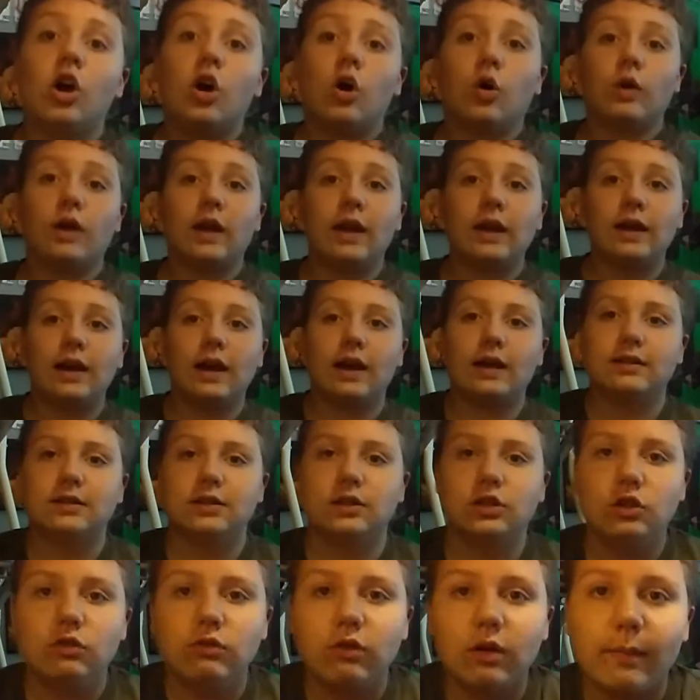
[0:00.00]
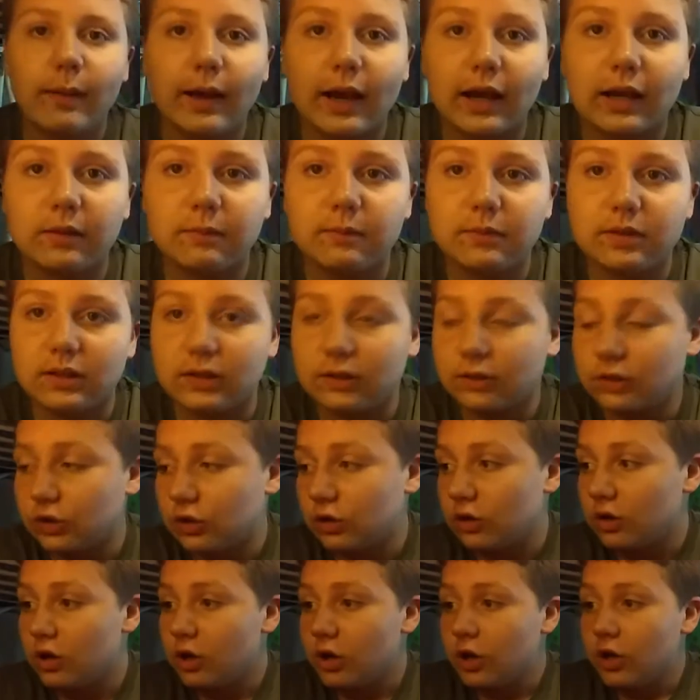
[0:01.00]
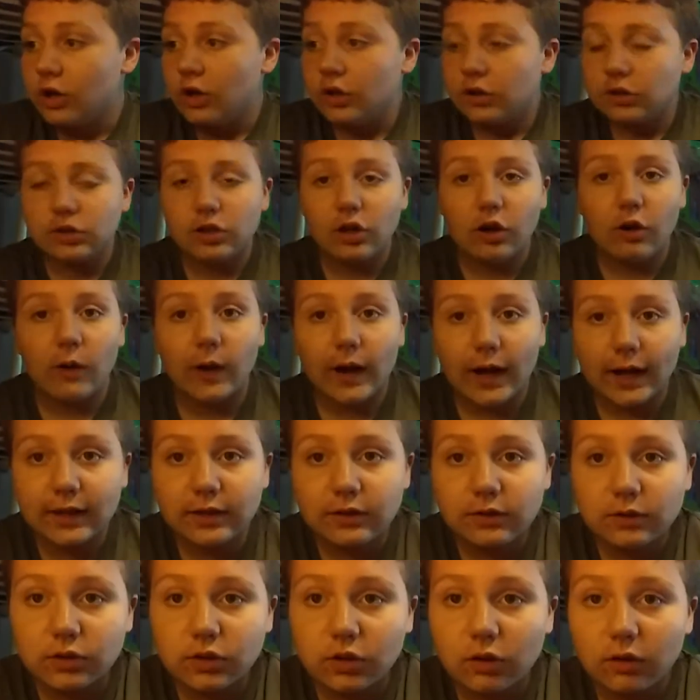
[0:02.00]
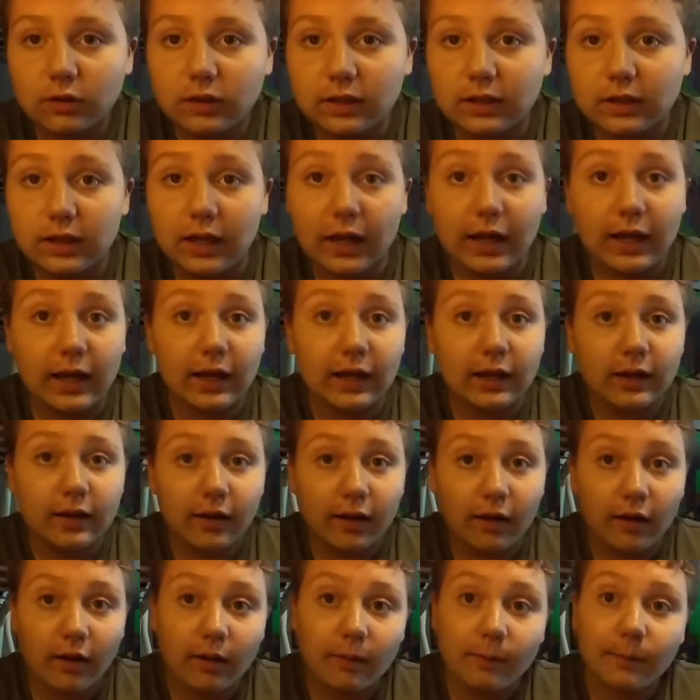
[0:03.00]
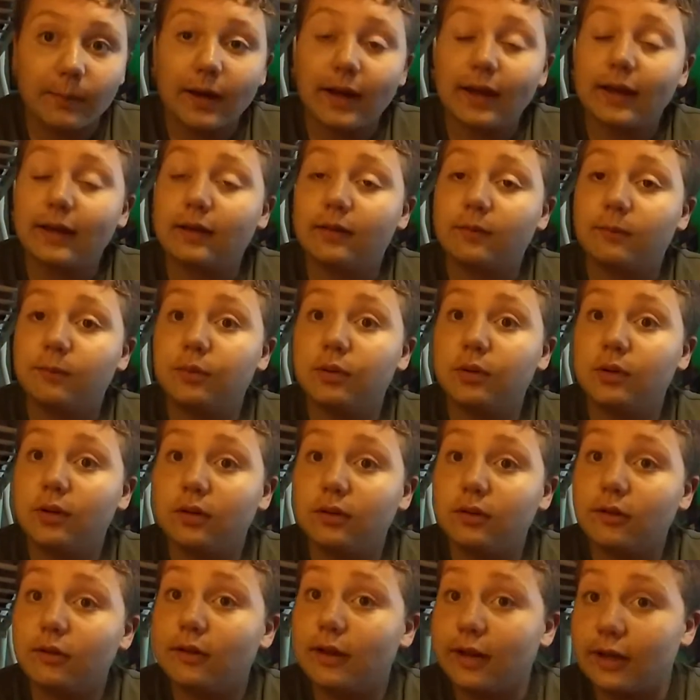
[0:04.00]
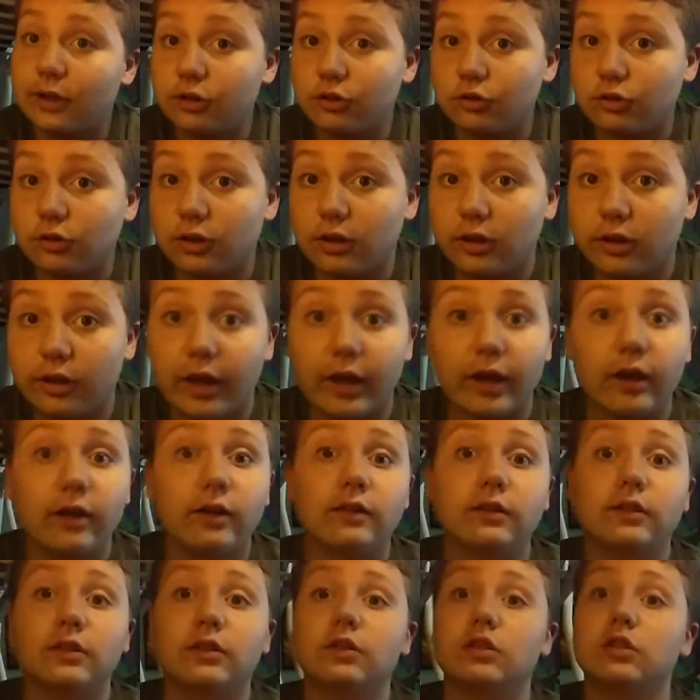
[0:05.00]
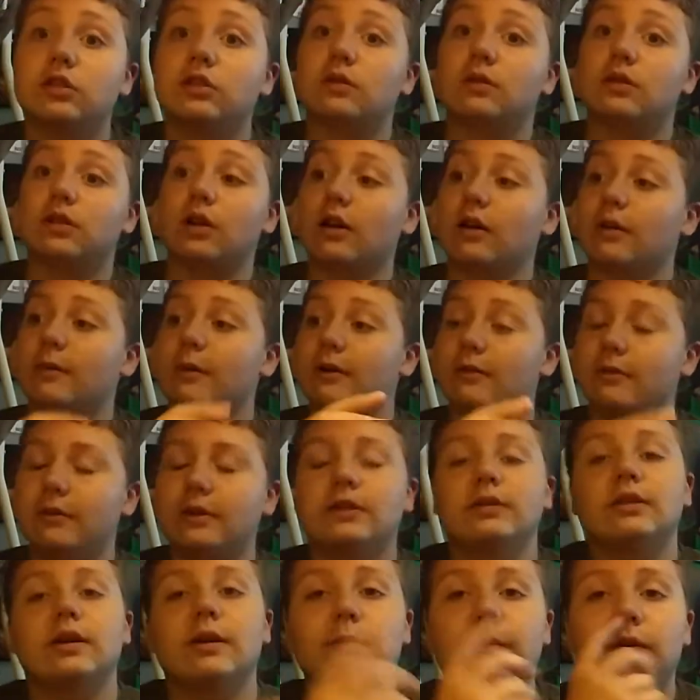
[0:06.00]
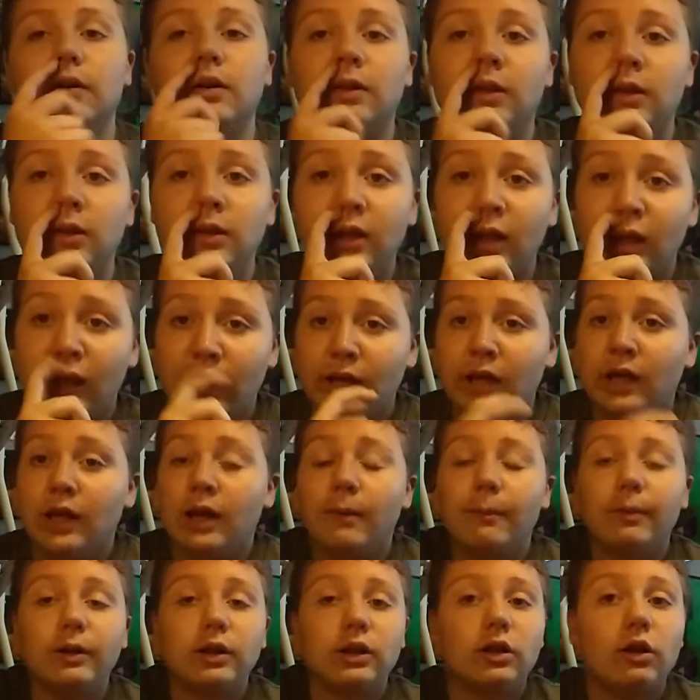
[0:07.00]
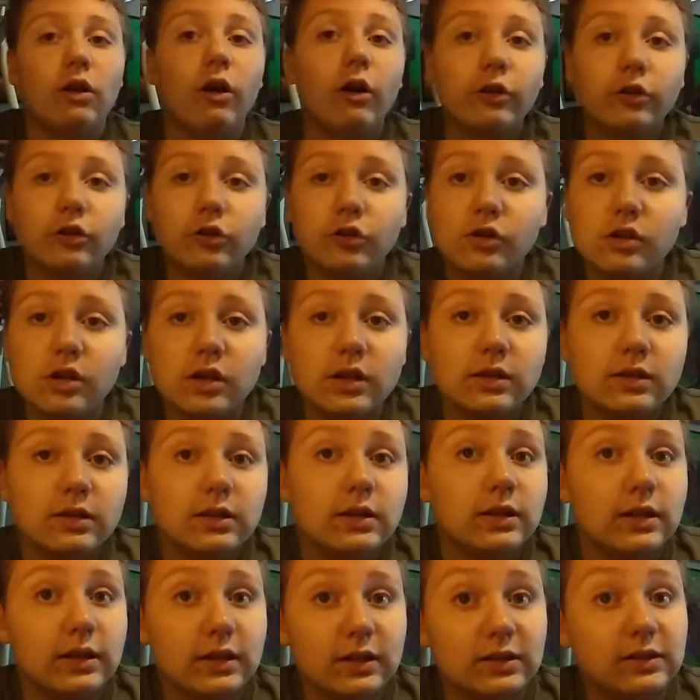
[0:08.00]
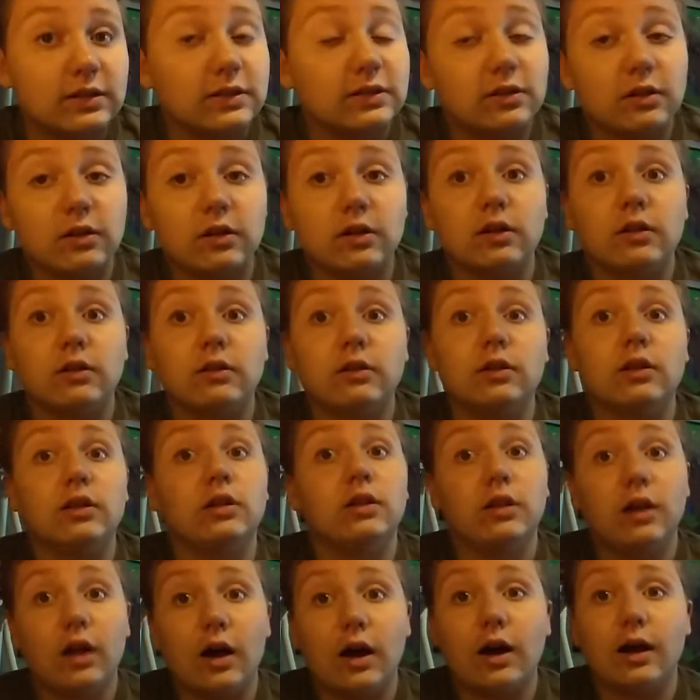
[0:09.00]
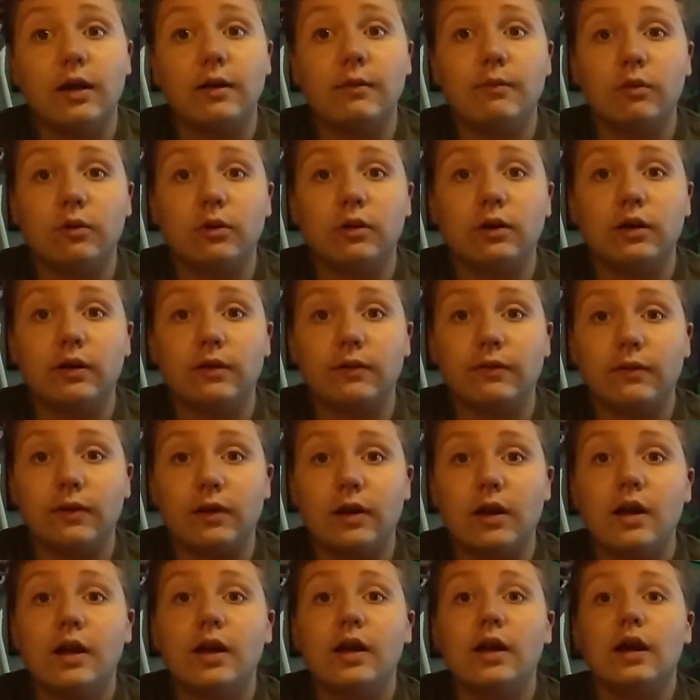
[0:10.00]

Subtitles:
Okay guys, and you are back in position. So, as you saw today, I put a little extra in there to talk about reset button. But cartridges and discs are a lot more different.